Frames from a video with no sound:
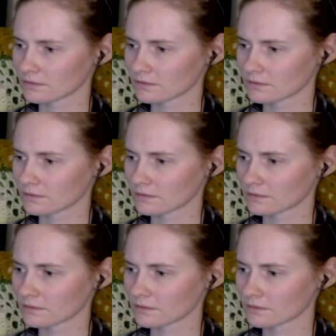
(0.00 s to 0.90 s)

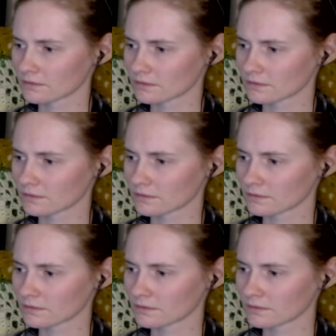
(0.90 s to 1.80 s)

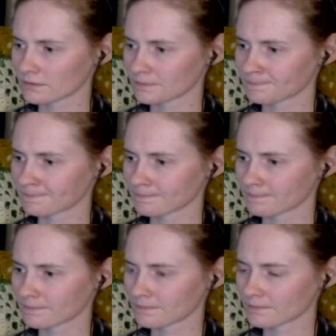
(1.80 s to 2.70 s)
Nobody speaks.